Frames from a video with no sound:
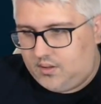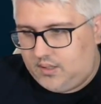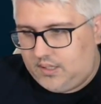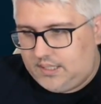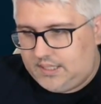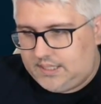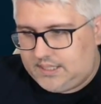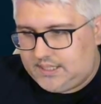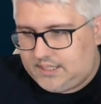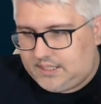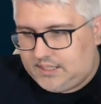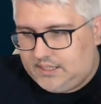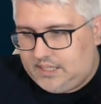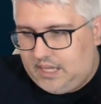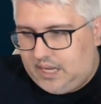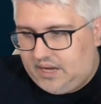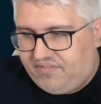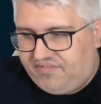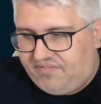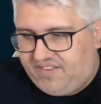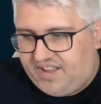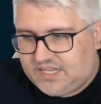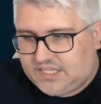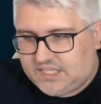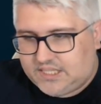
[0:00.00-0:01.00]

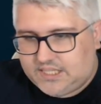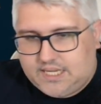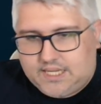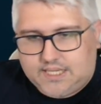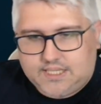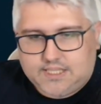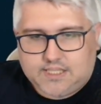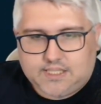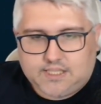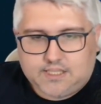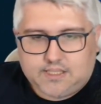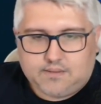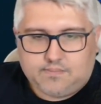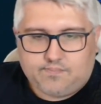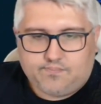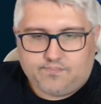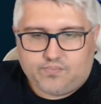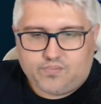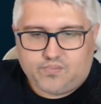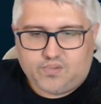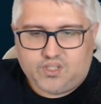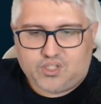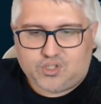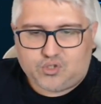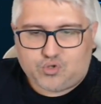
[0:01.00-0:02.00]
Steadfastness.
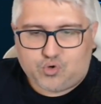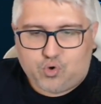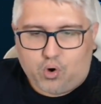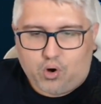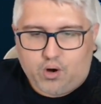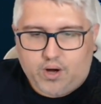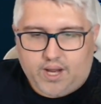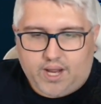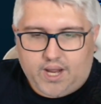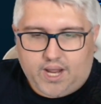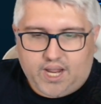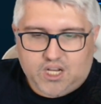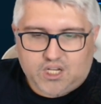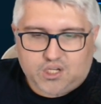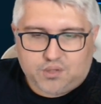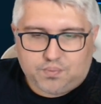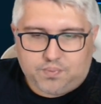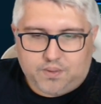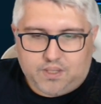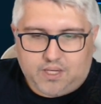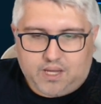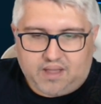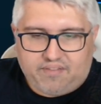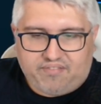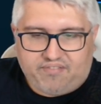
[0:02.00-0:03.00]
Destroy
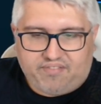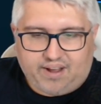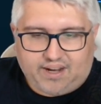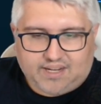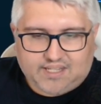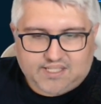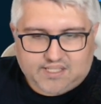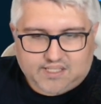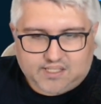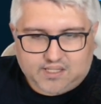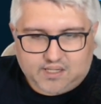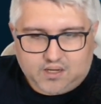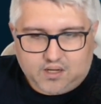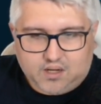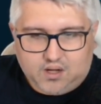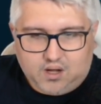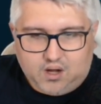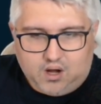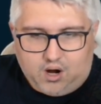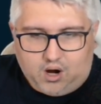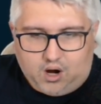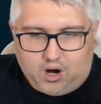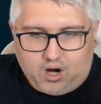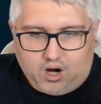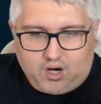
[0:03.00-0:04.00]
HP effects
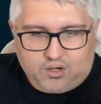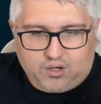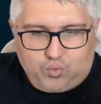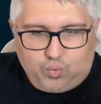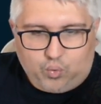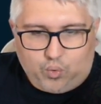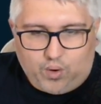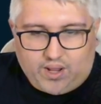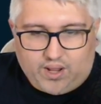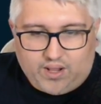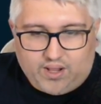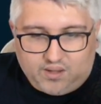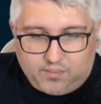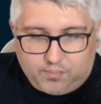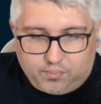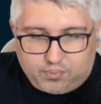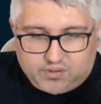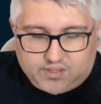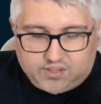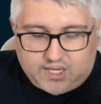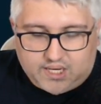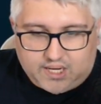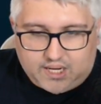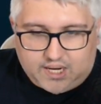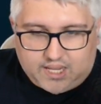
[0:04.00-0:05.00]
are
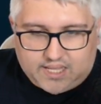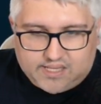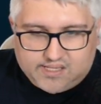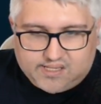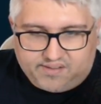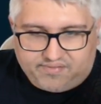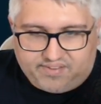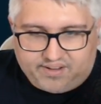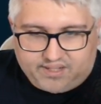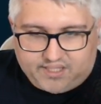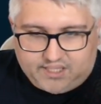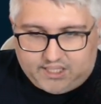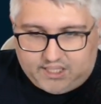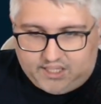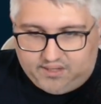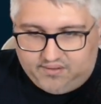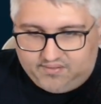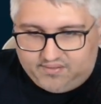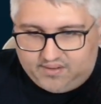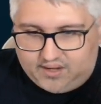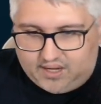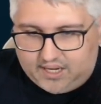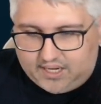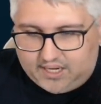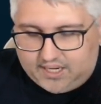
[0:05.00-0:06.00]
20% less
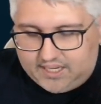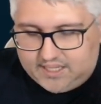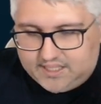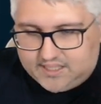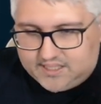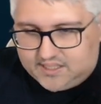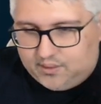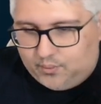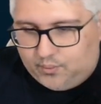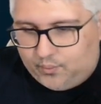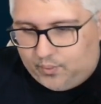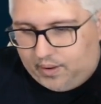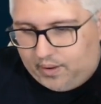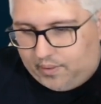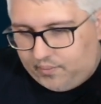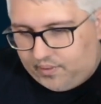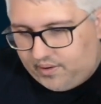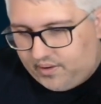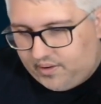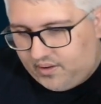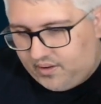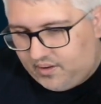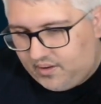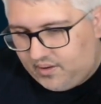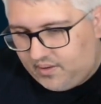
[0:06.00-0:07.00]
effective against the wearer.